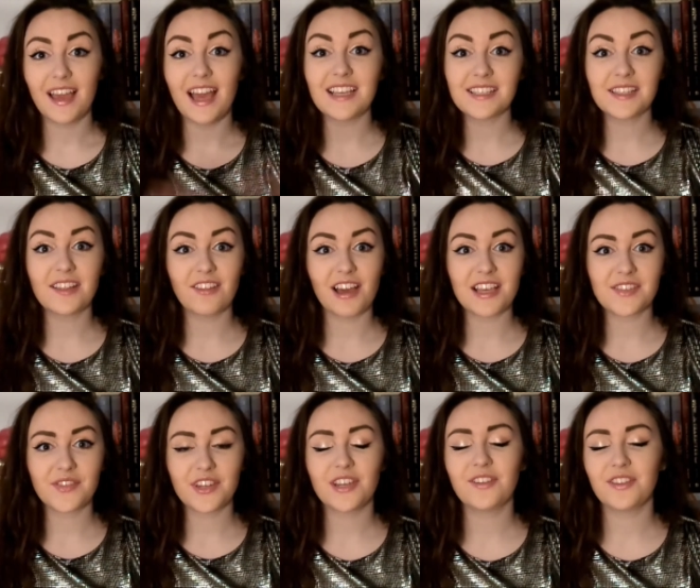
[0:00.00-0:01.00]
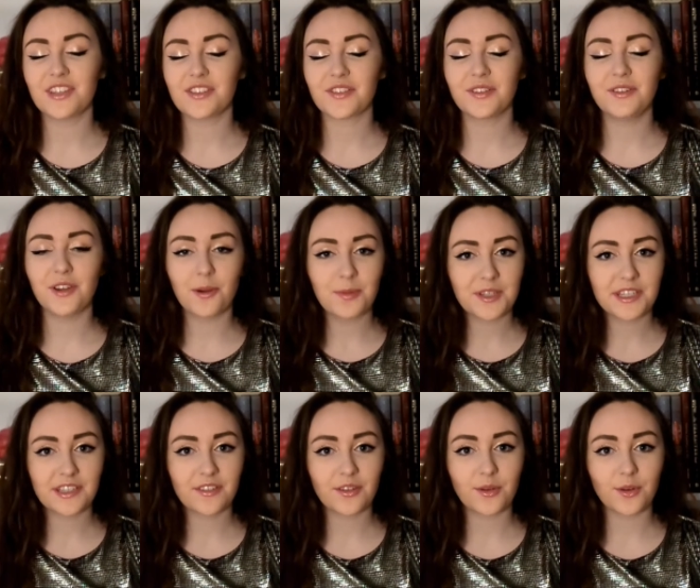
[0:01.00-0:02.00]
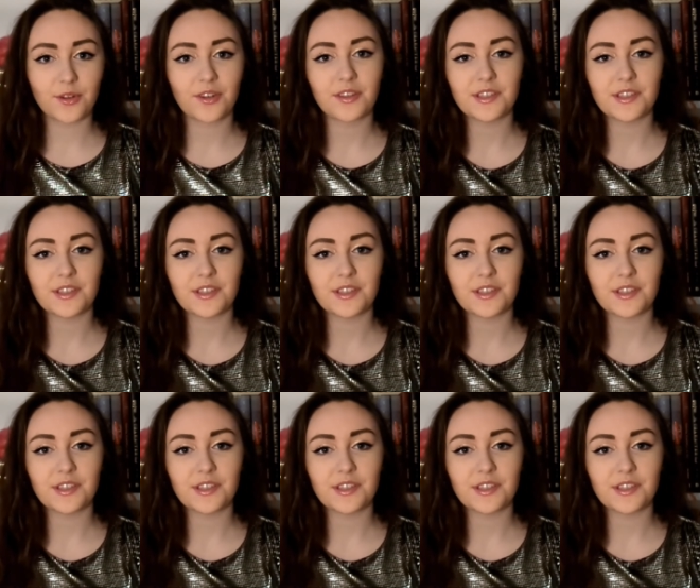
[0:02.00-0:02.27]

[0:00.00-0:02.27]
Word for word: As in the last video, these are in no particular order.